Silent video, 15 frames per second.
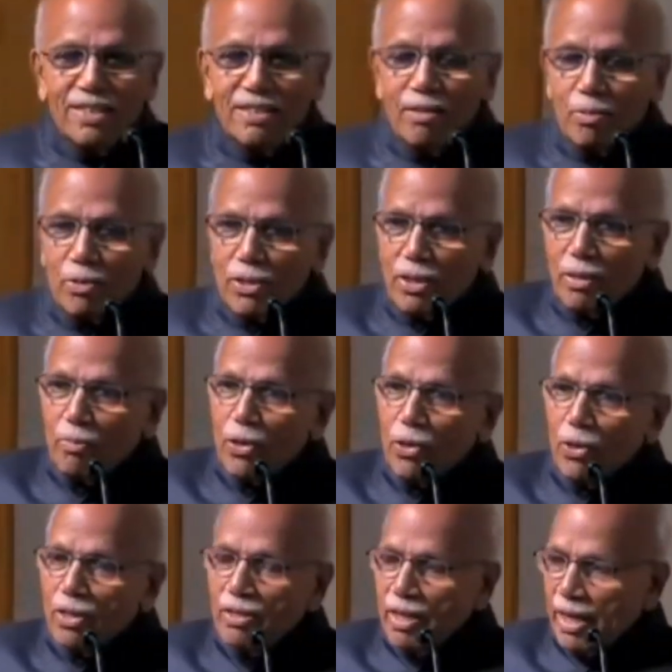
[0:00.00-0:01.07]
Supposing the
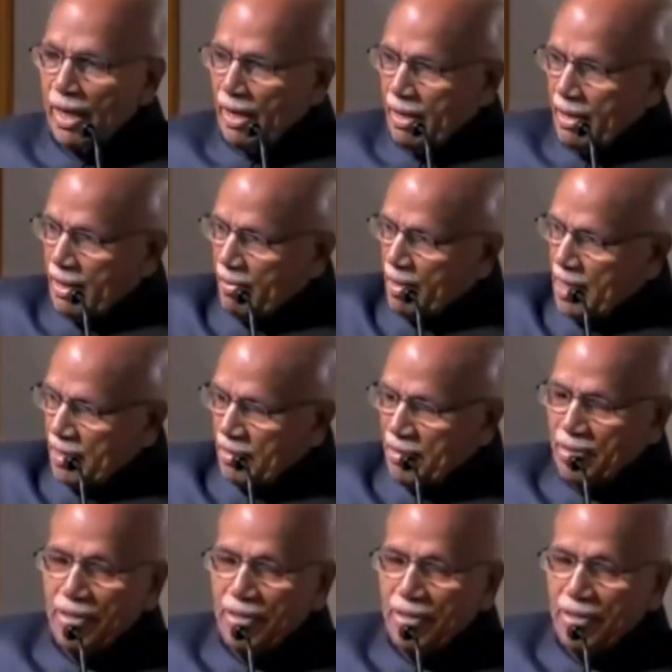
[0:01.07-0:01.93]
peon is there, "Hey, come here."